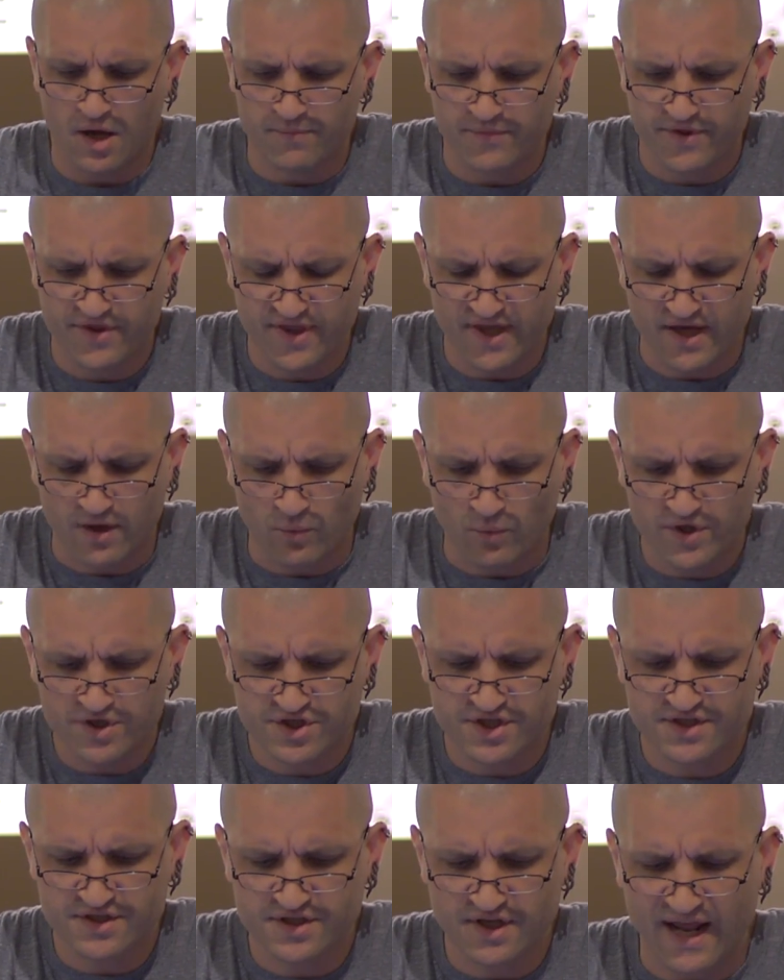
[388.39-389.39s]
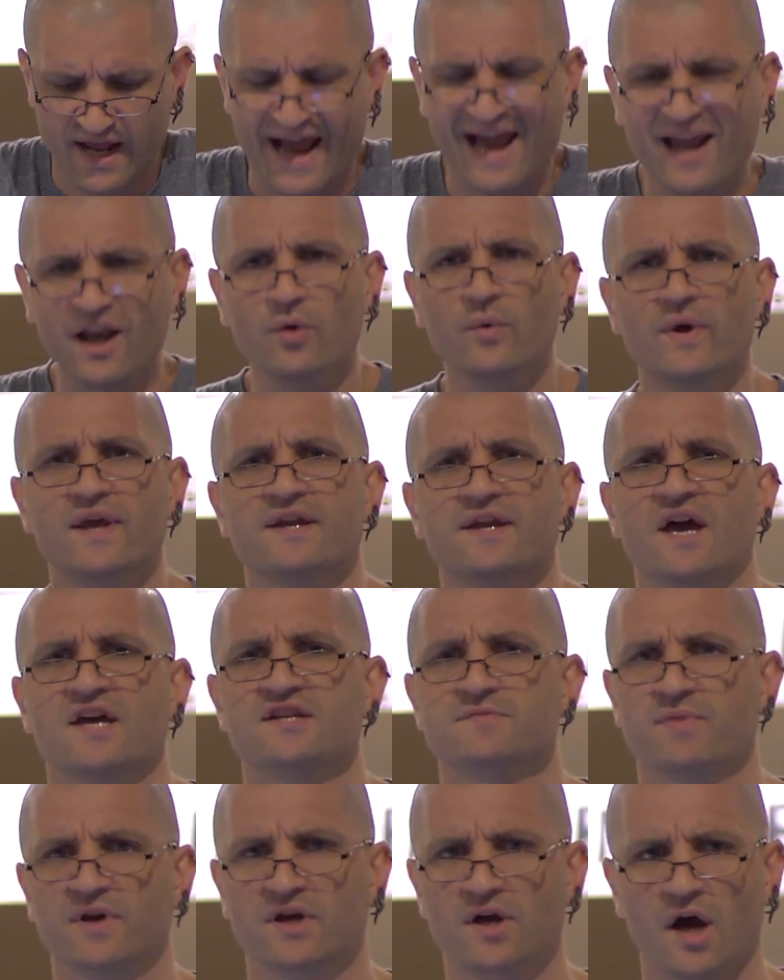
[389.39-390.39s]
thing, which is that Halloween has
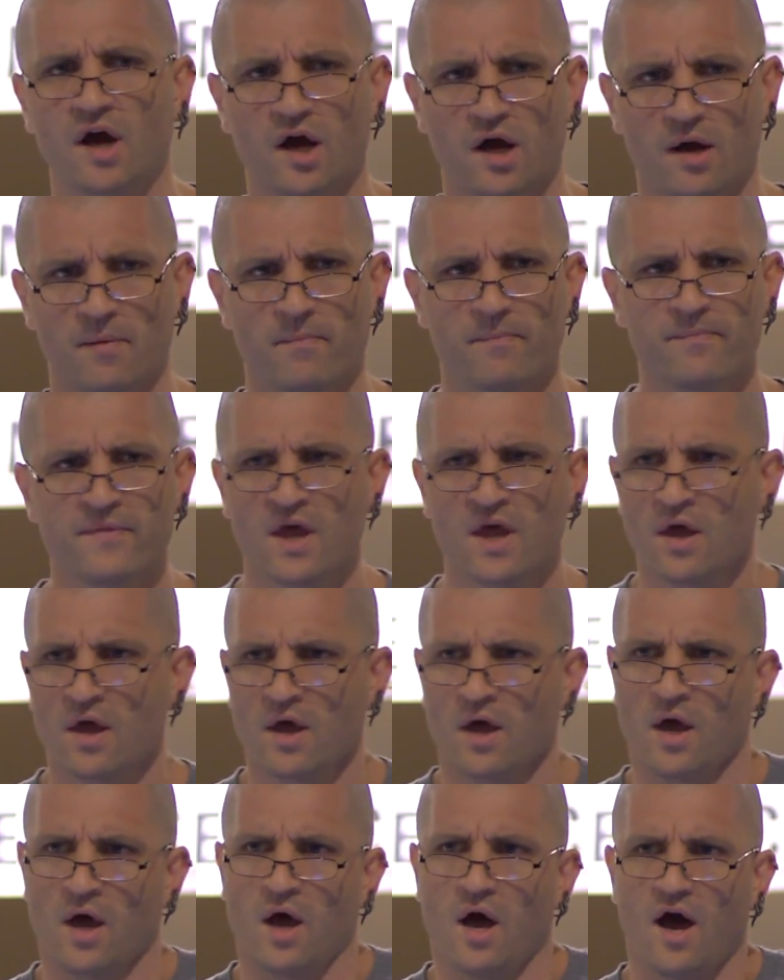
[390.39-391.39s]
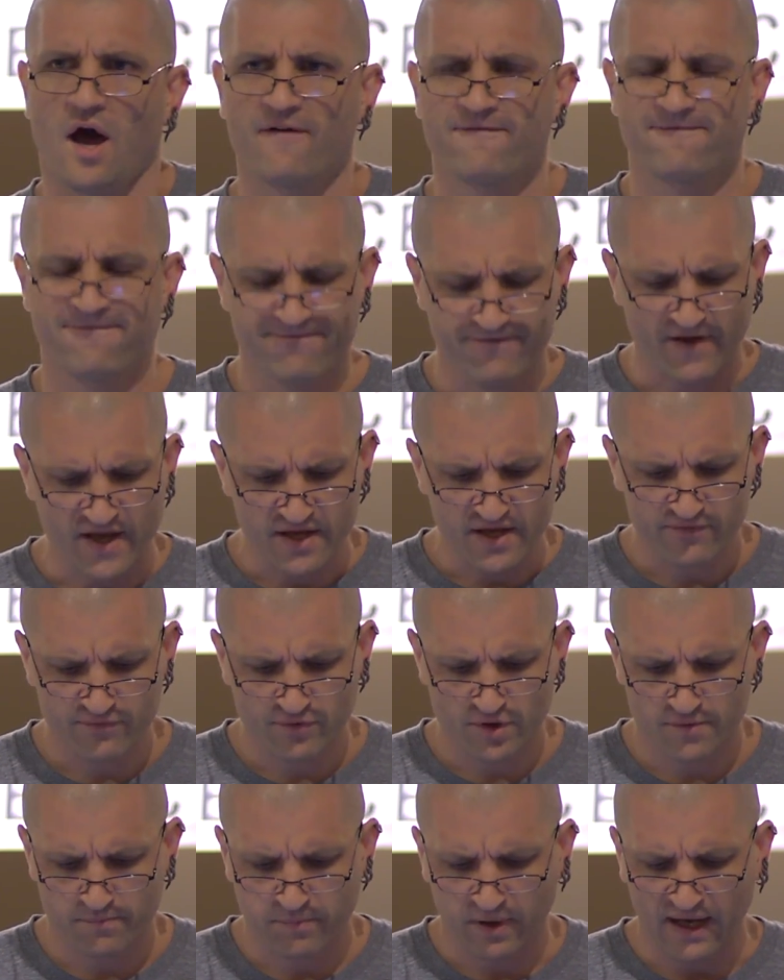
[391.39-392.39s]
become a
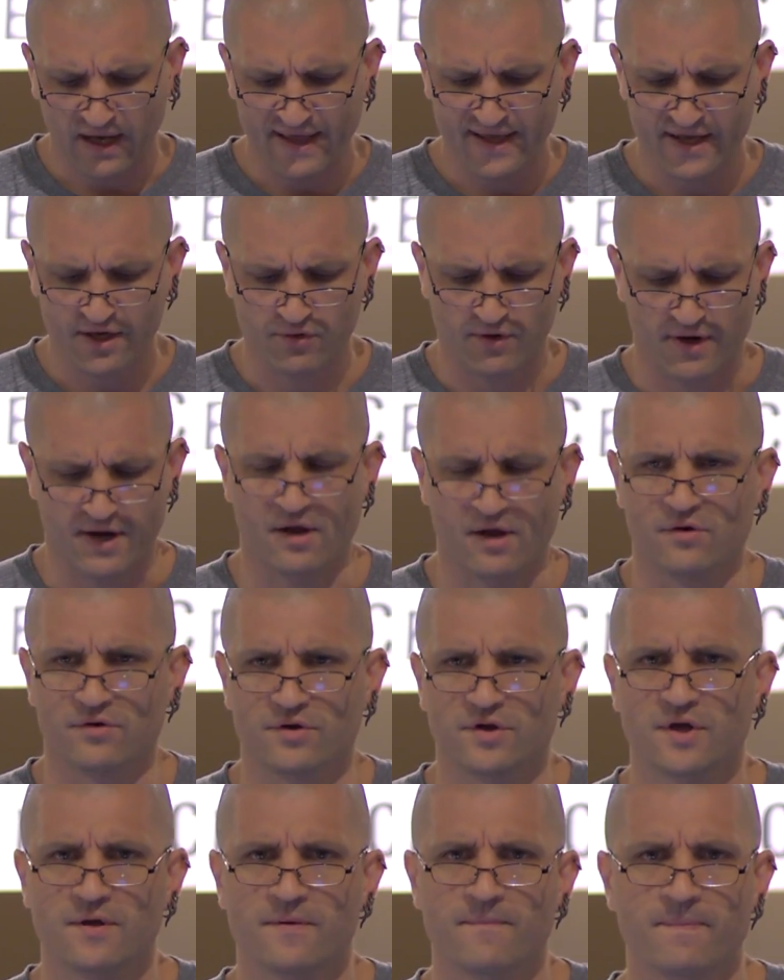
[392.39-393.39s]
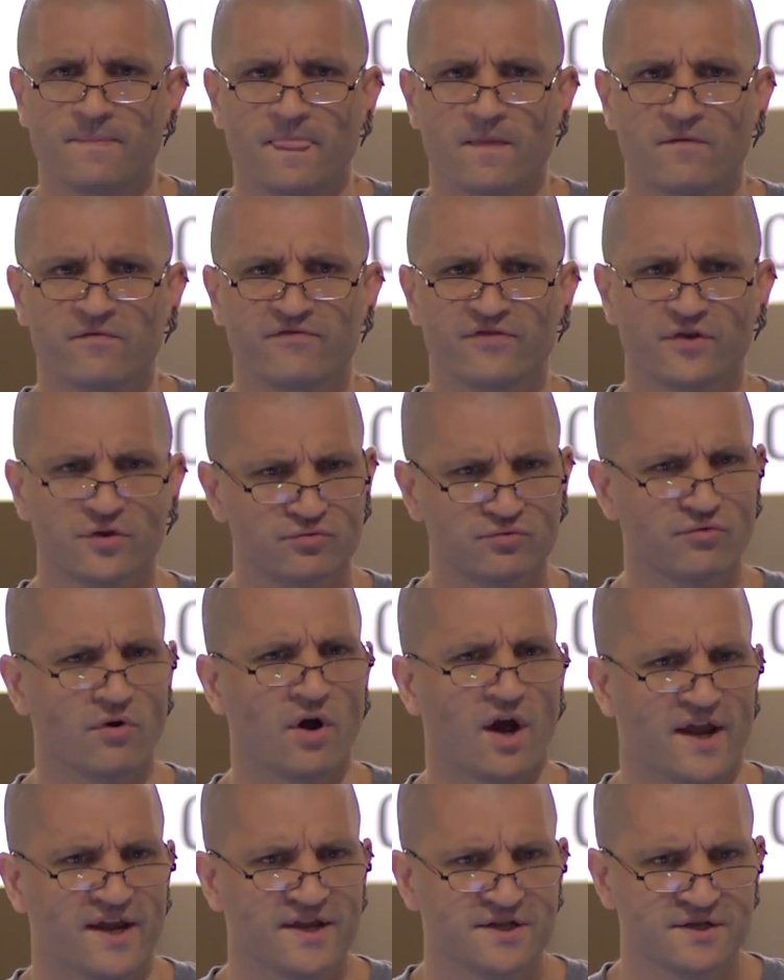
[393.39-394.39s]
favorite playground for the
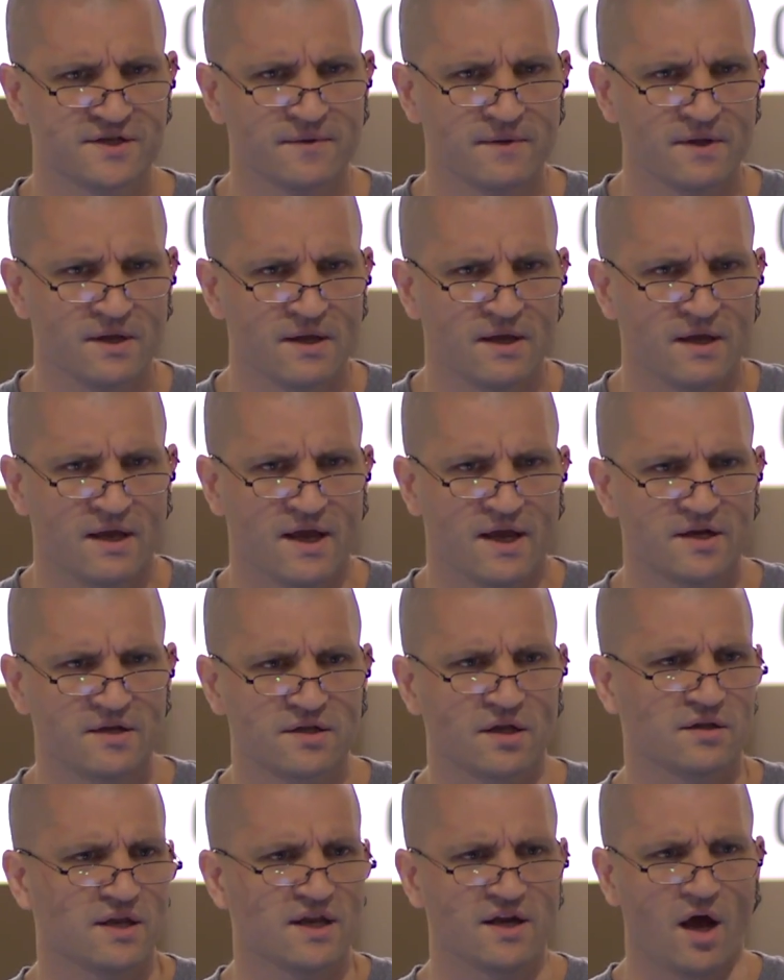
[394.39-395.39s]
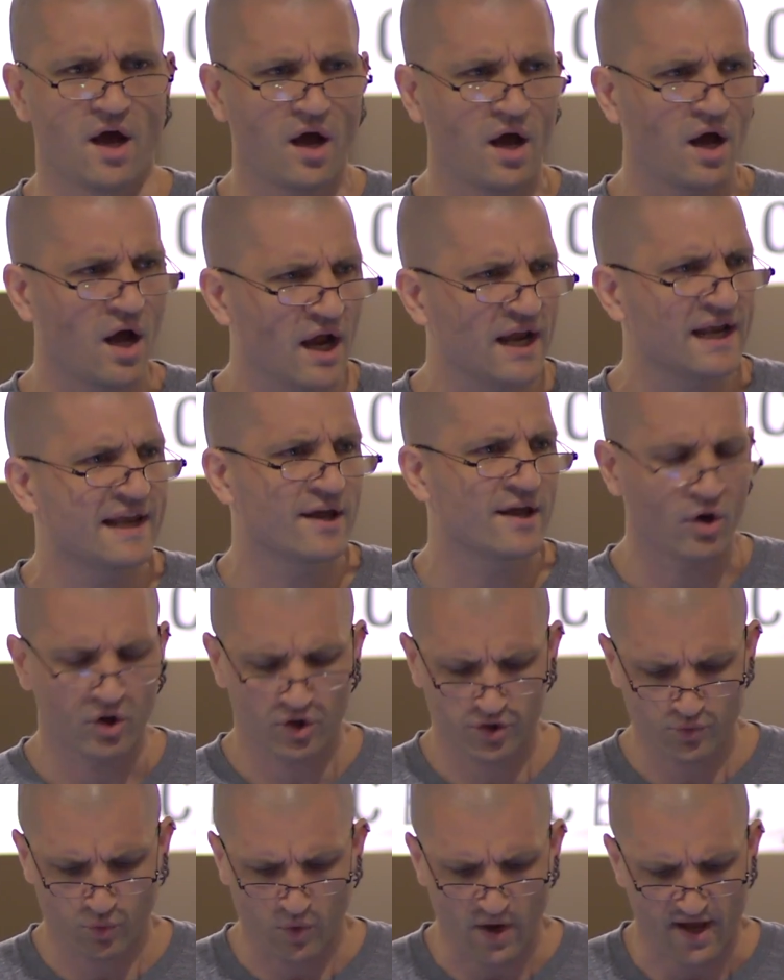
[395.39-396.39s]
right in a highly
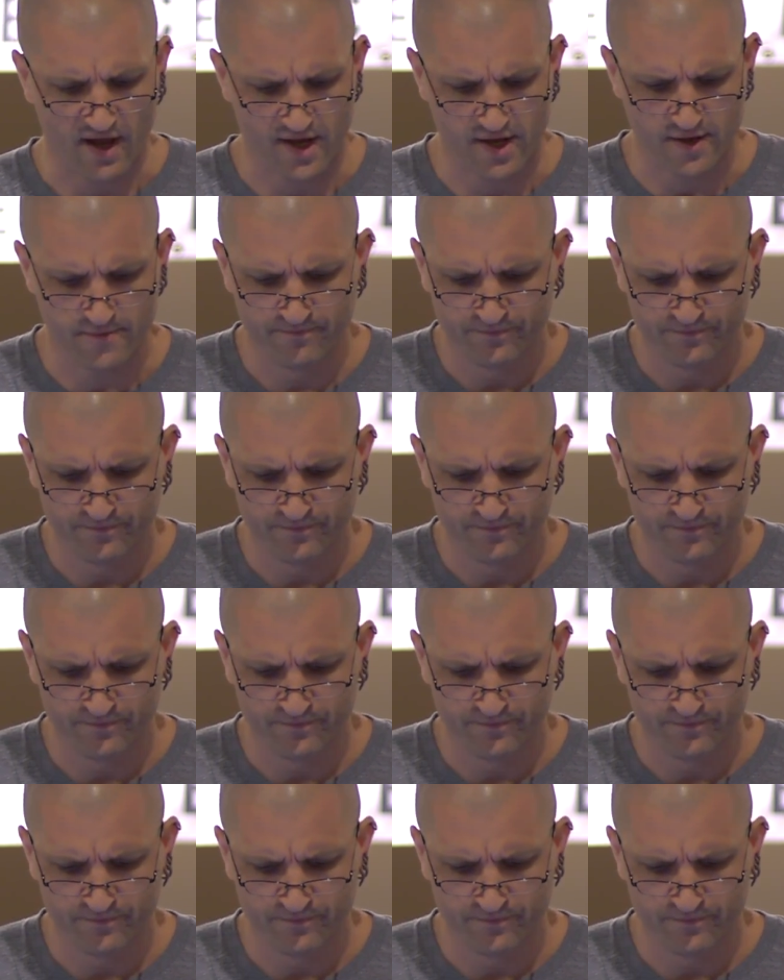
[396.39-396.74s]
odd way.